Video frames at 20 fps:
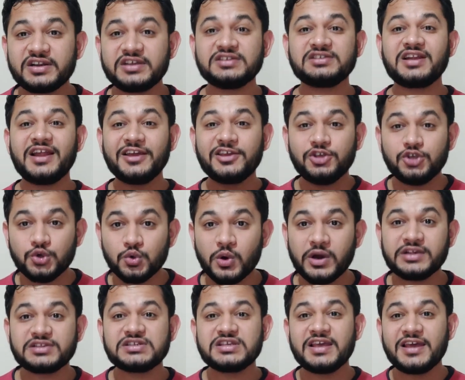countries like
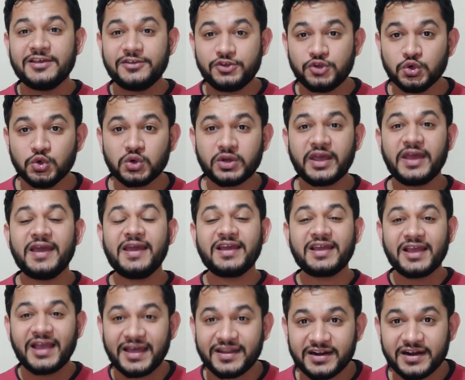USA,
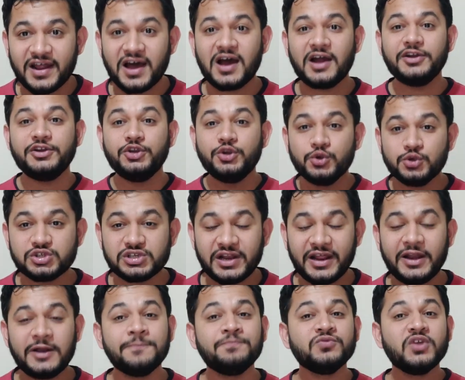UK, Canada, New
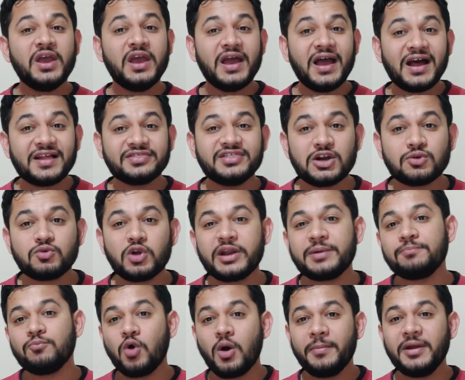Zealand, at that
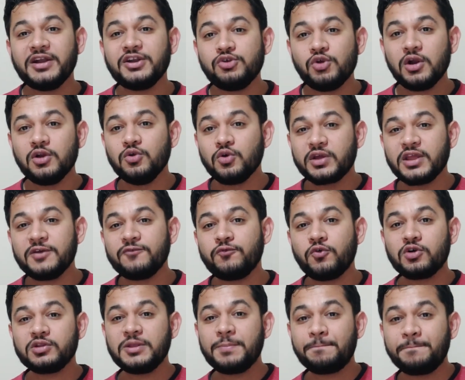moment you are looking
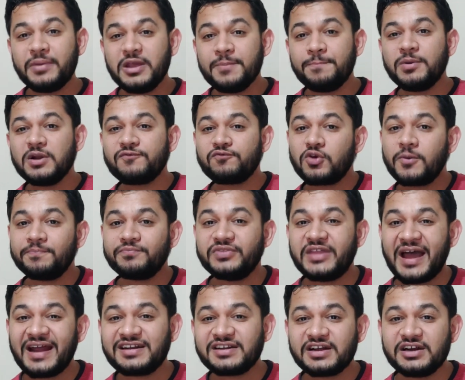for the people
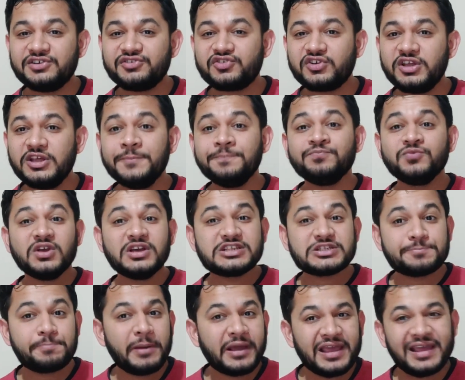from that country
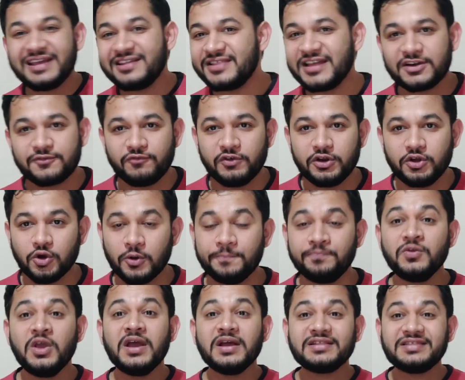speaking in that
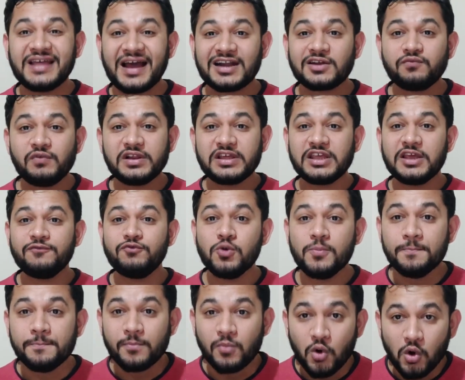video. That will give
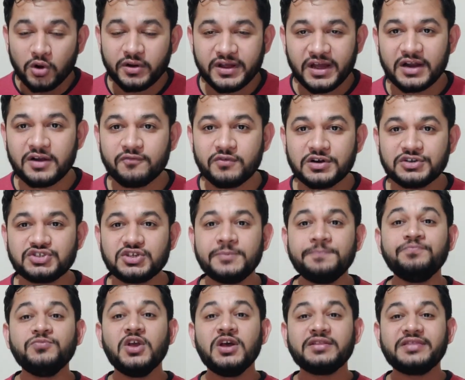you more
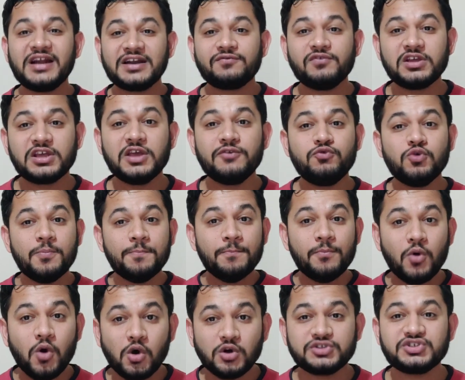conversion, that will give you
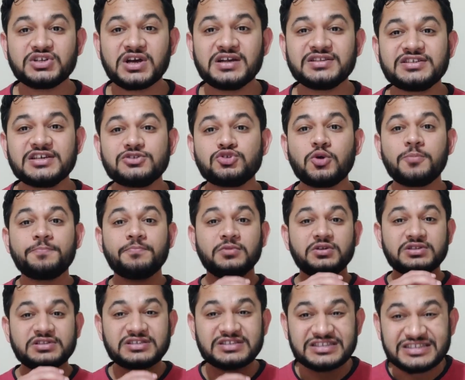more chances of
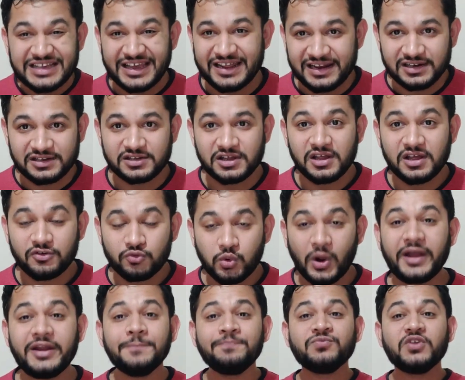sales
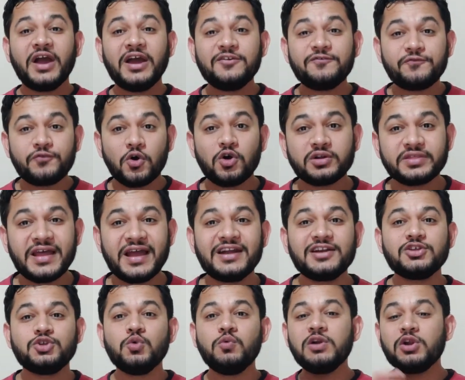right? And for
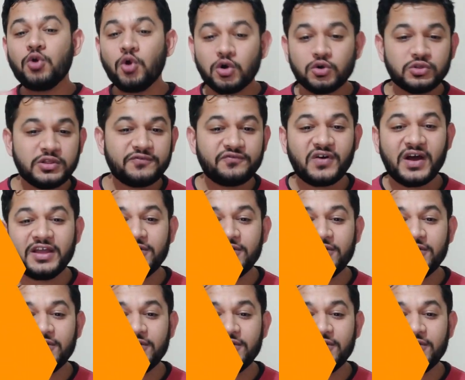that, you will go to the